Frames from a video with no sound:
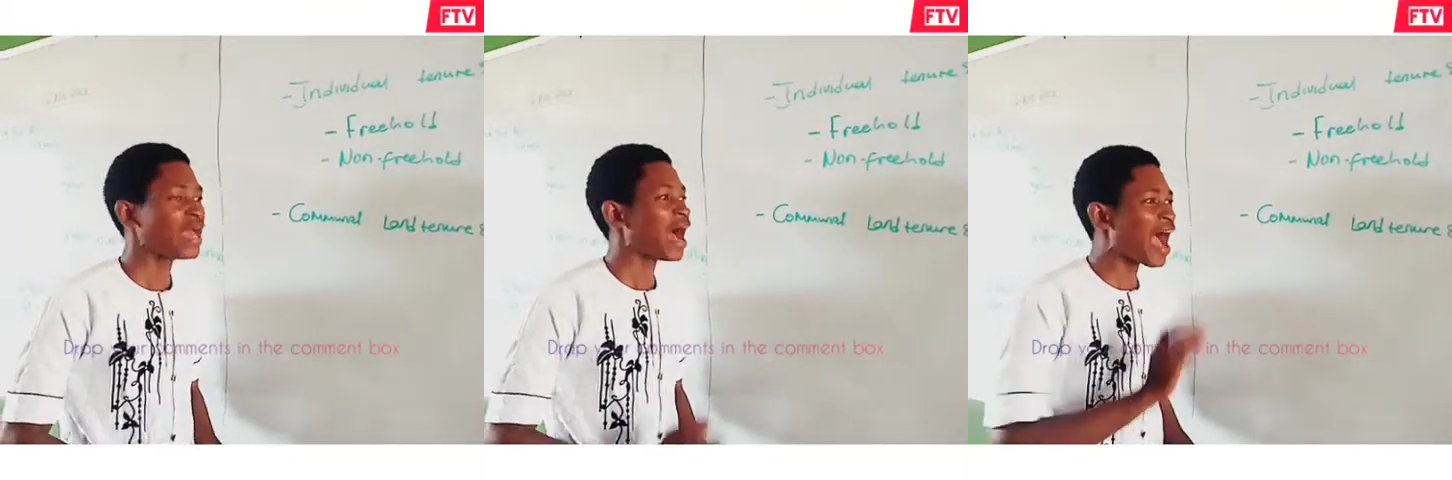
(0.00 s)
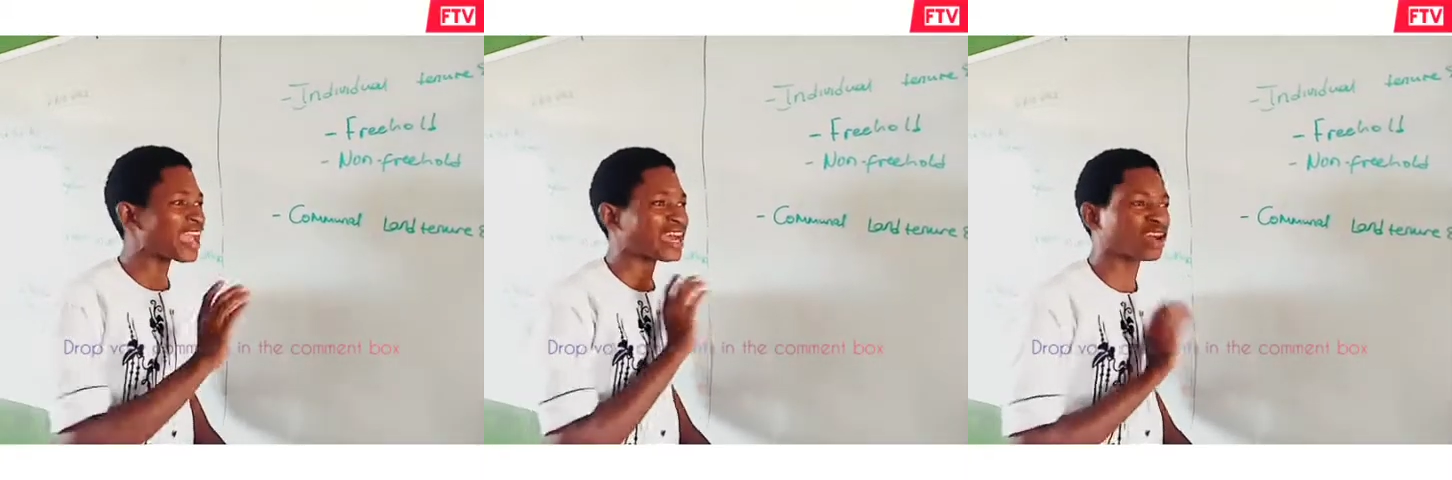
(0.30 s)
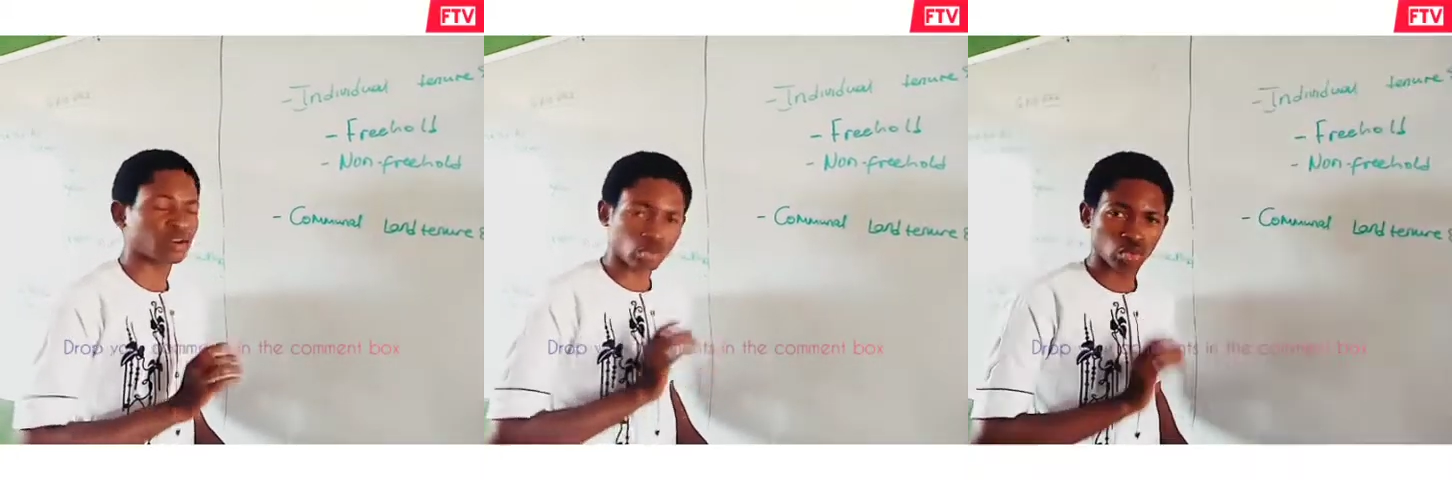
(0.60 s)
I
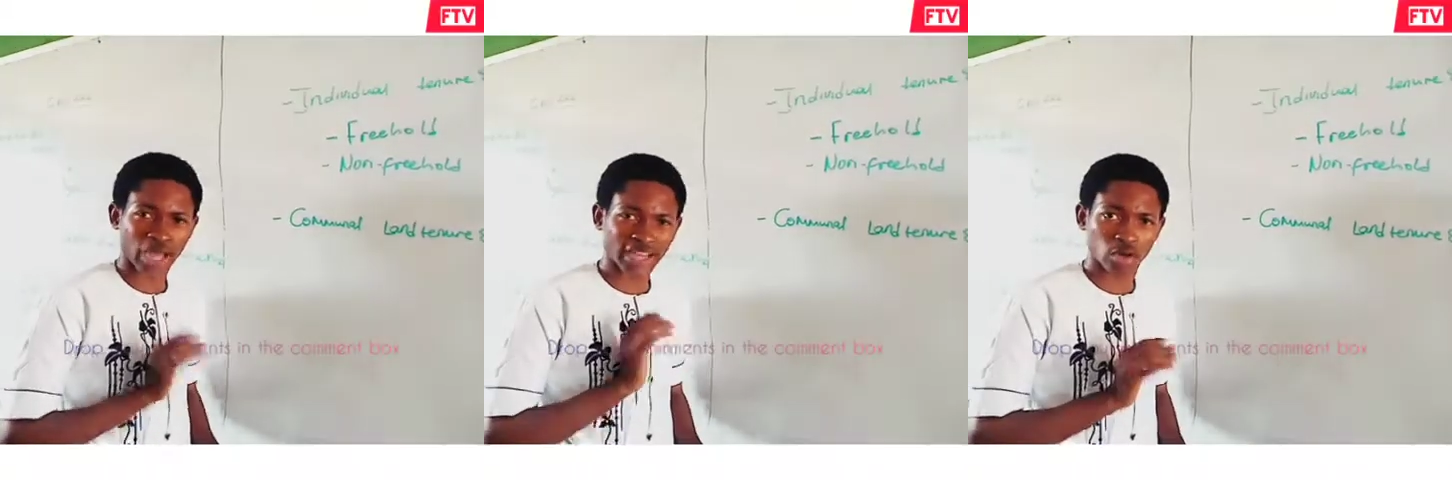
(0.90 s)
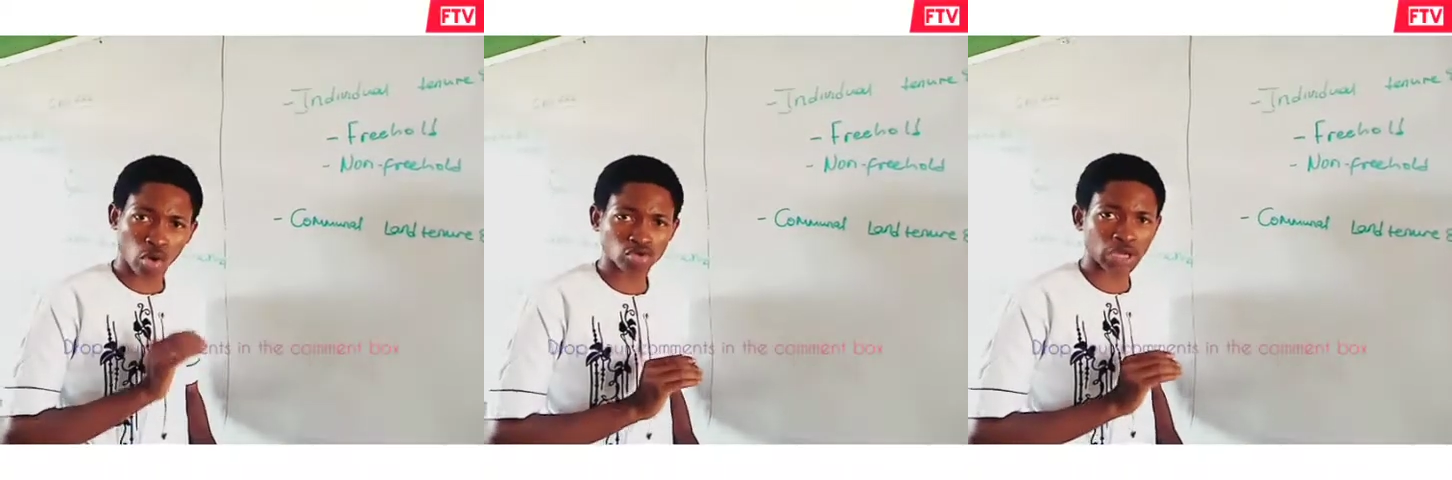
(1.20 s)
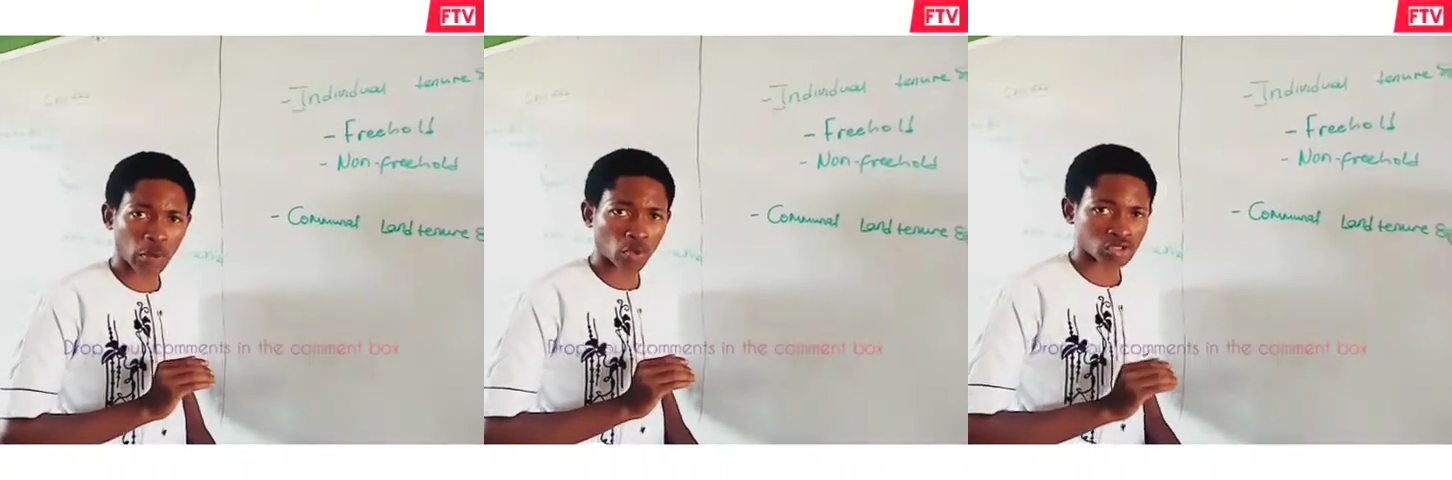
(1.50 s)
can go to
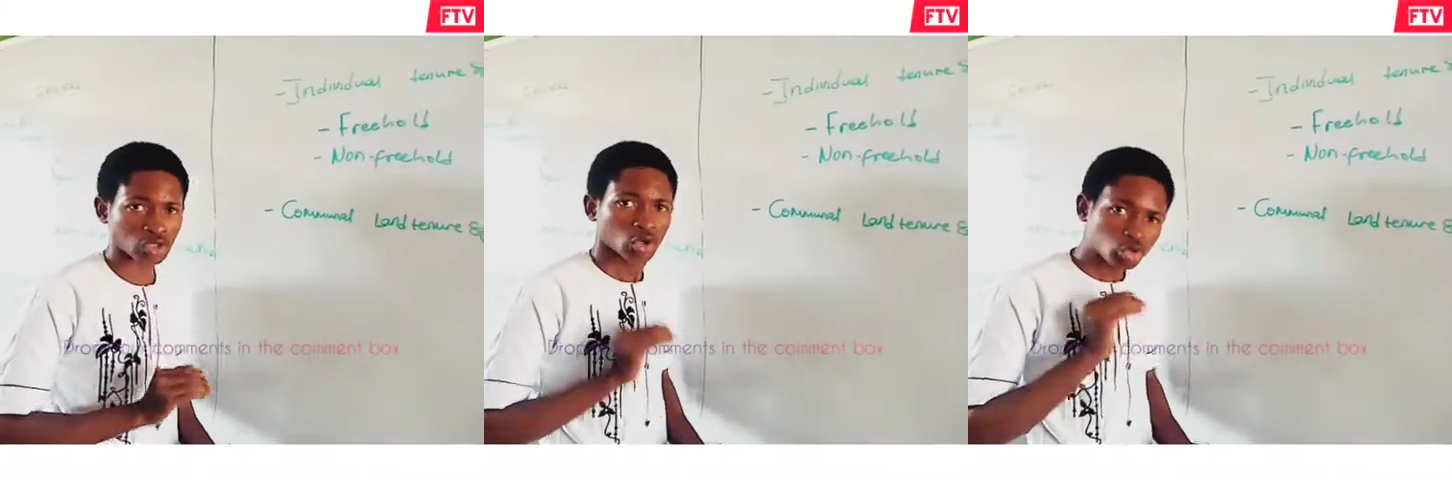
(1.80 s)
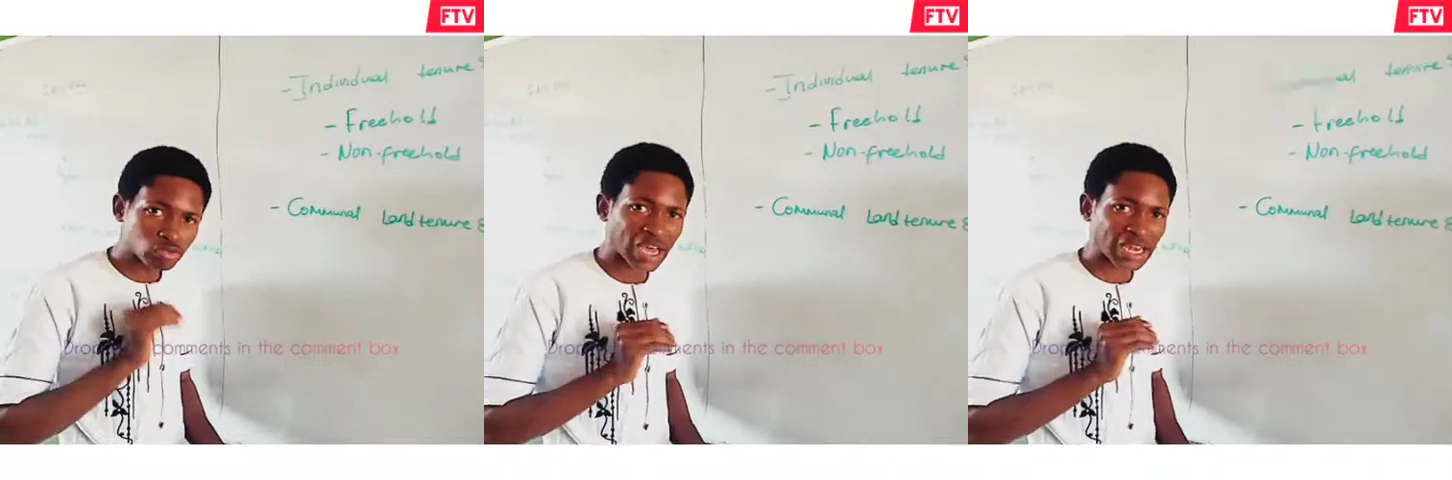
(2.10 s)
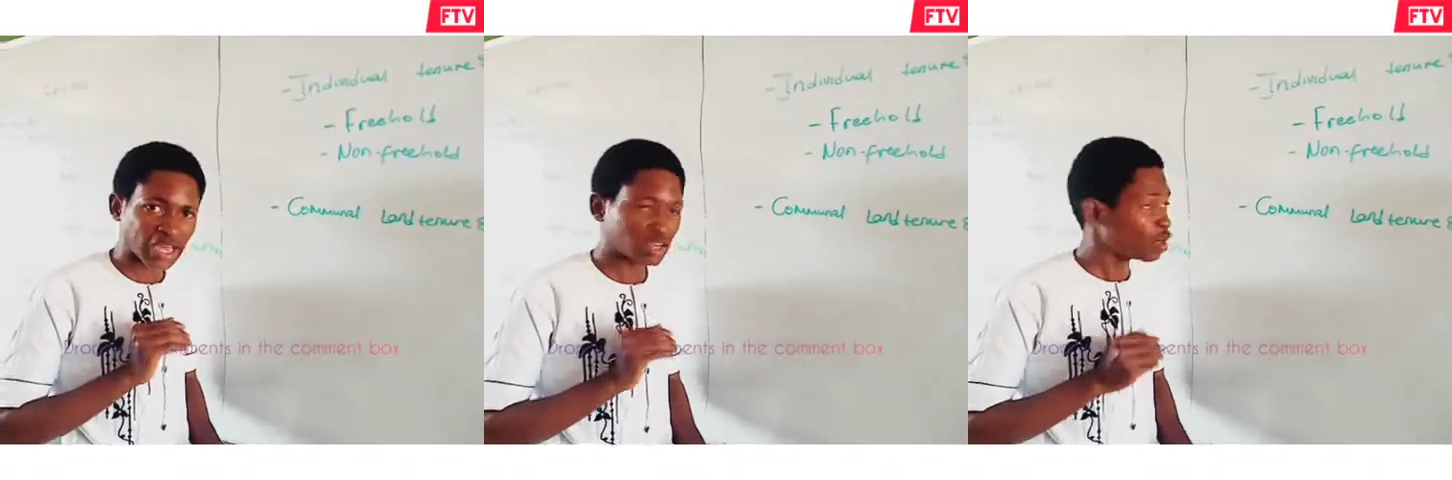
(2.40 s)
that
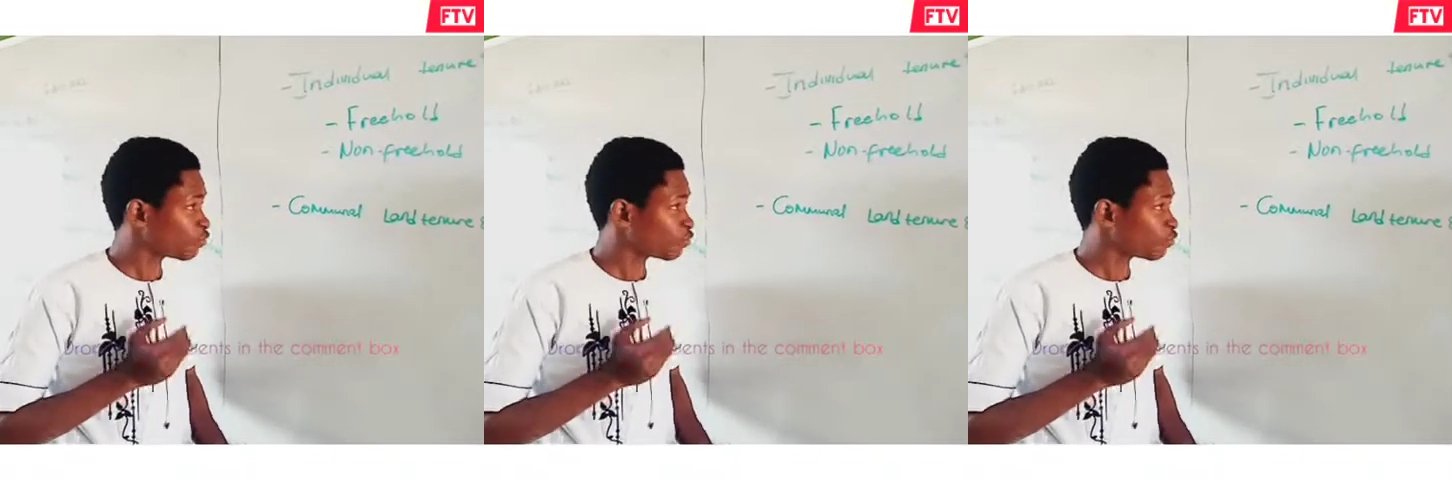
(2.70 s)
land.